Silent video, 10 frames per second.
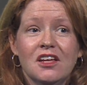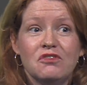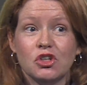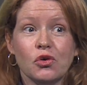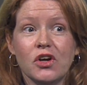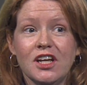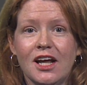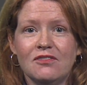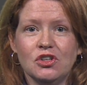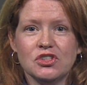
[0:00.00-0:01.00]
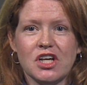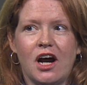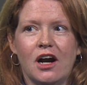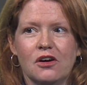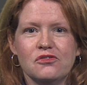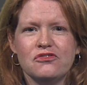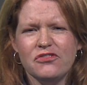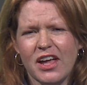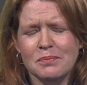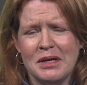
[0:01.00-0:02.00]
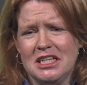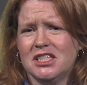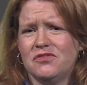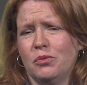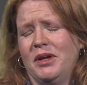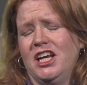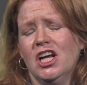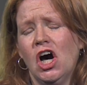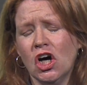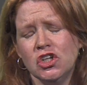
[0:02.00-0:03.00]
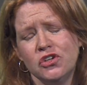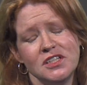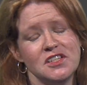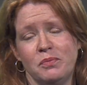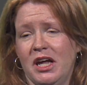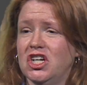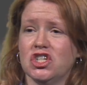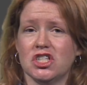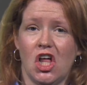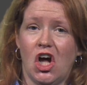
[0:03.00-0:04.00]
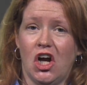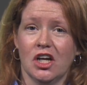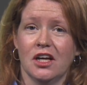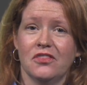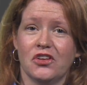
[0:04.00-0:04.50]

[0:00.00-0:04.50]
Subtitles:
Victorian novels are famous for being hundreds of pages long.